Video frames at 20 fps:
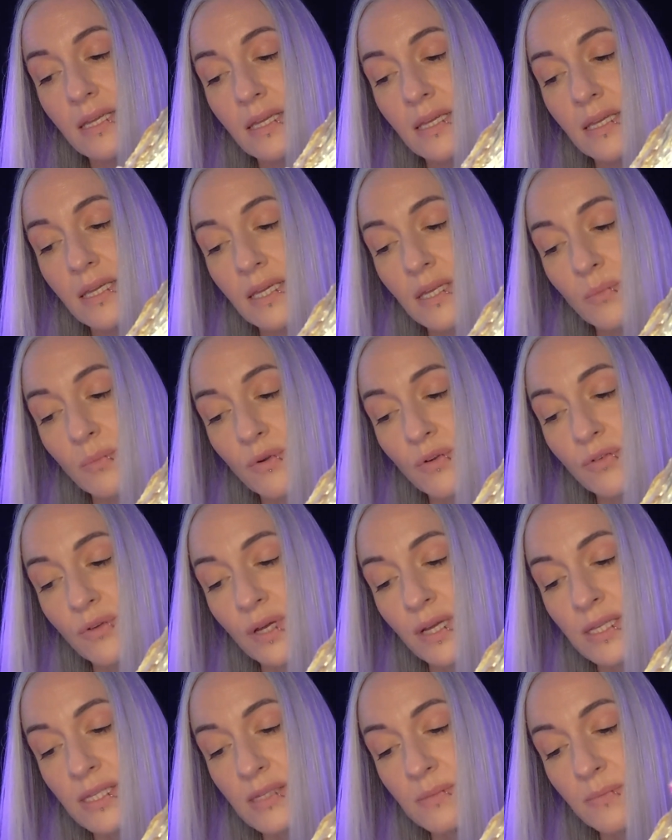It
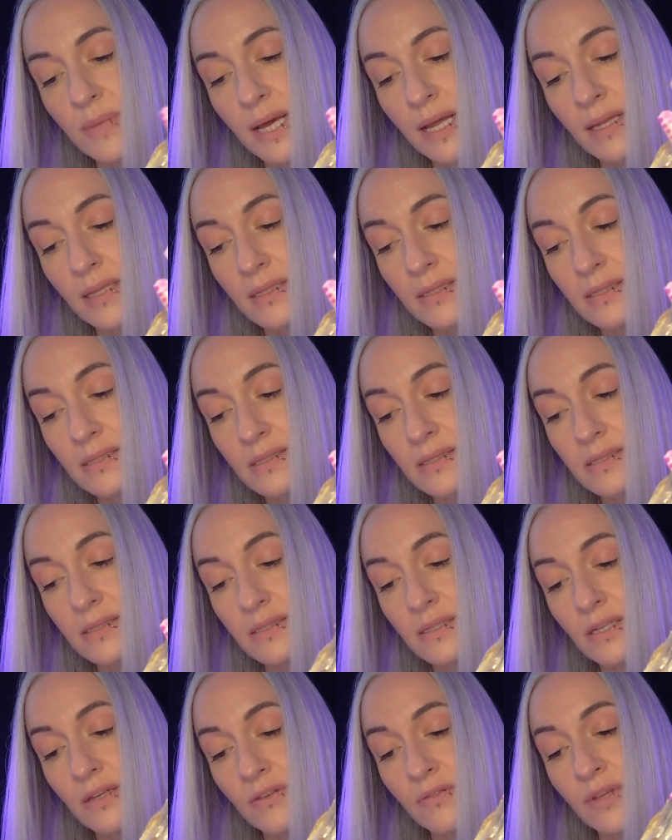provides balance
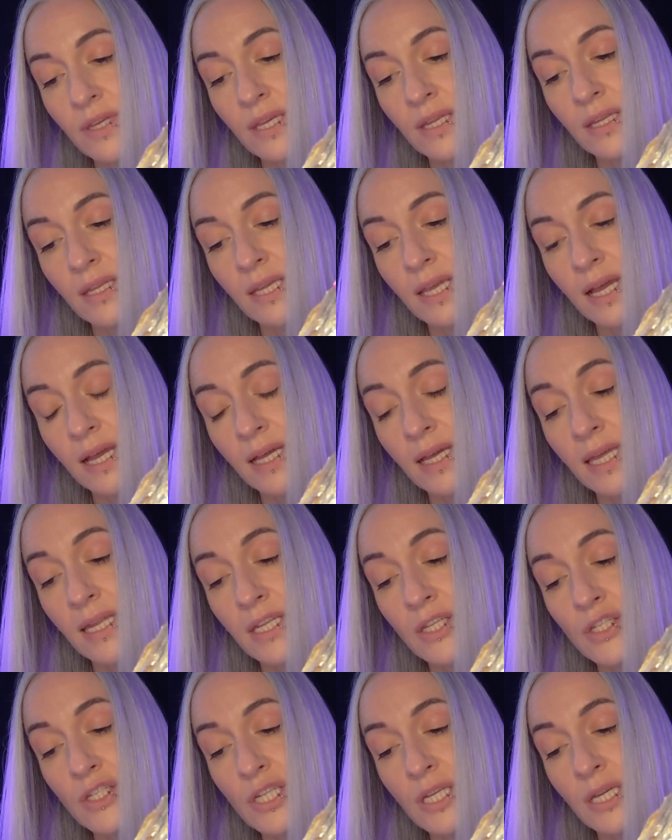of yin-yang
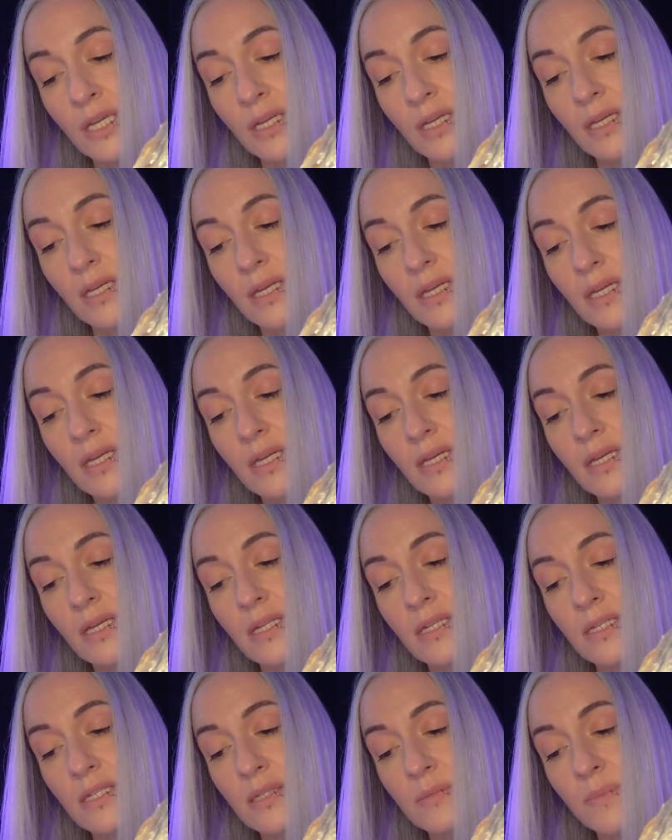energy and
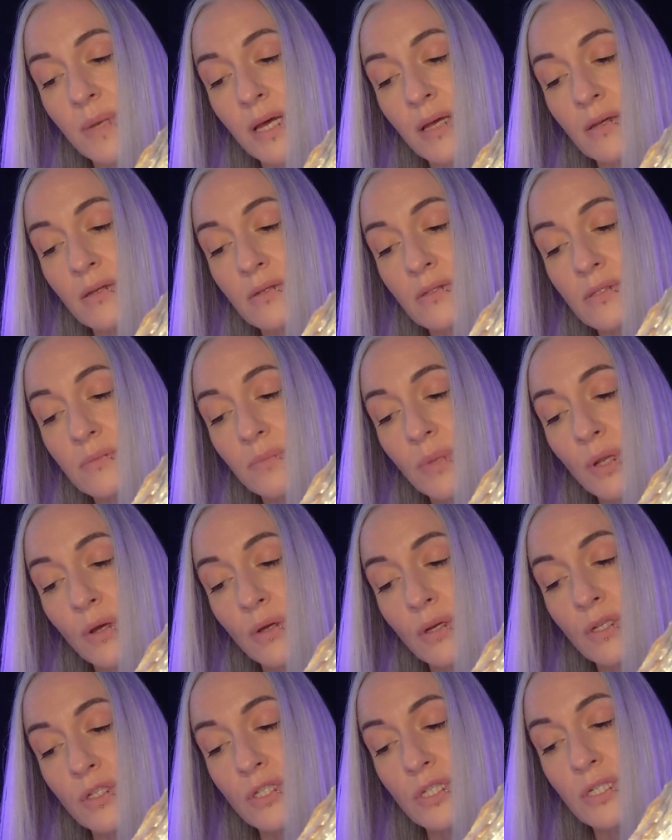dispels
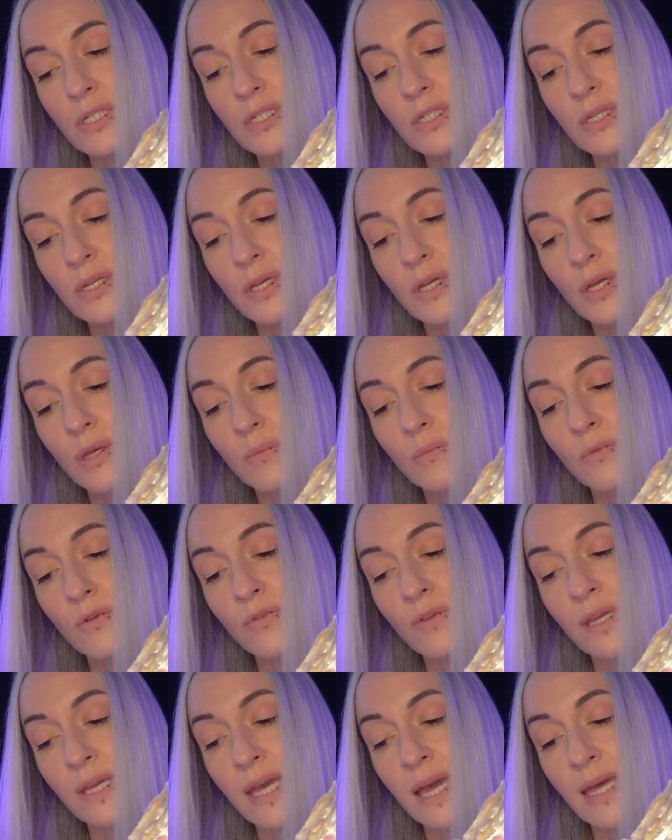blockages,
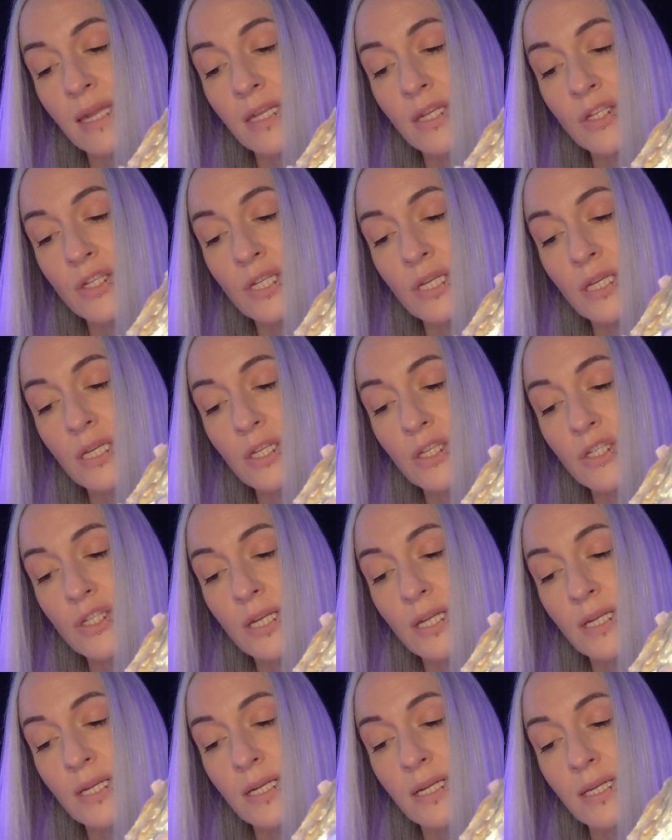moving energy
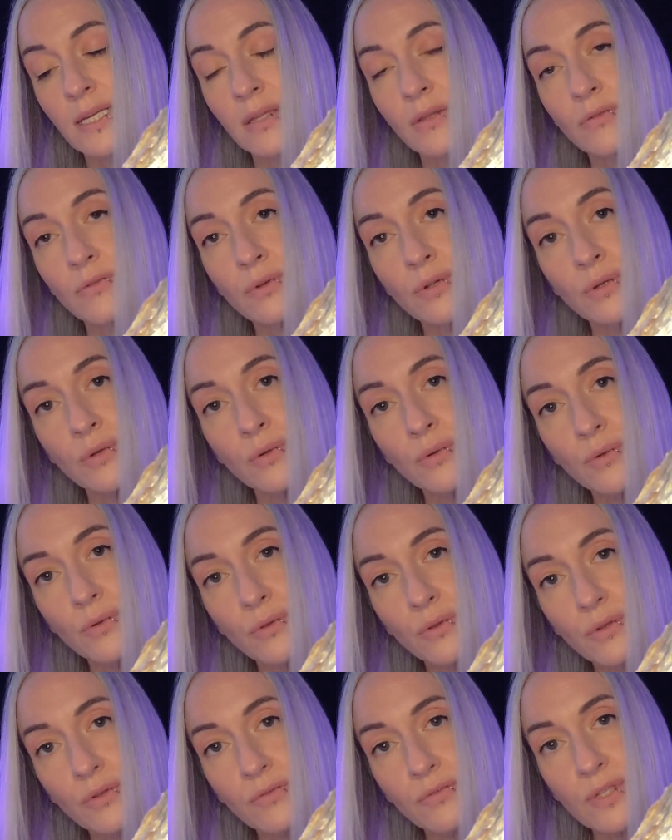gently through
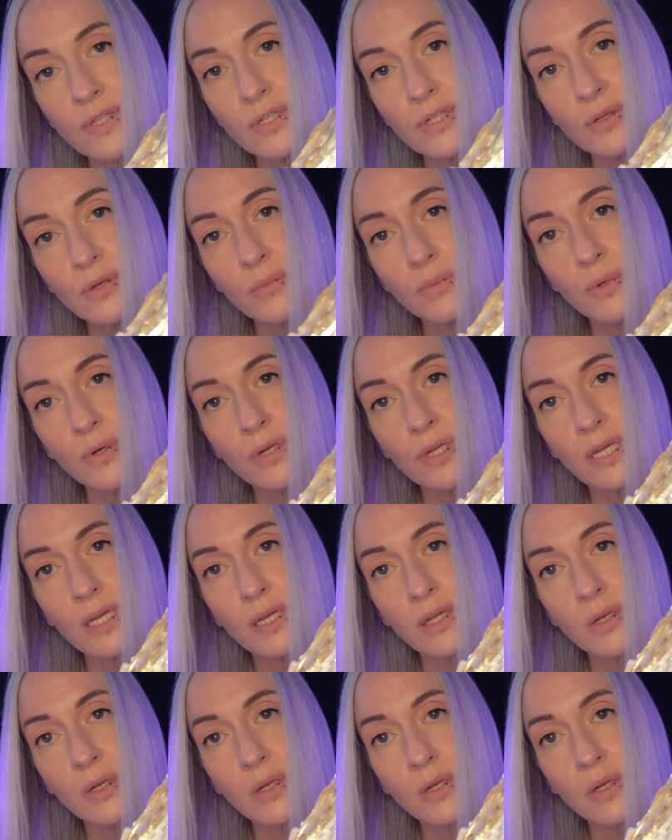the physical body.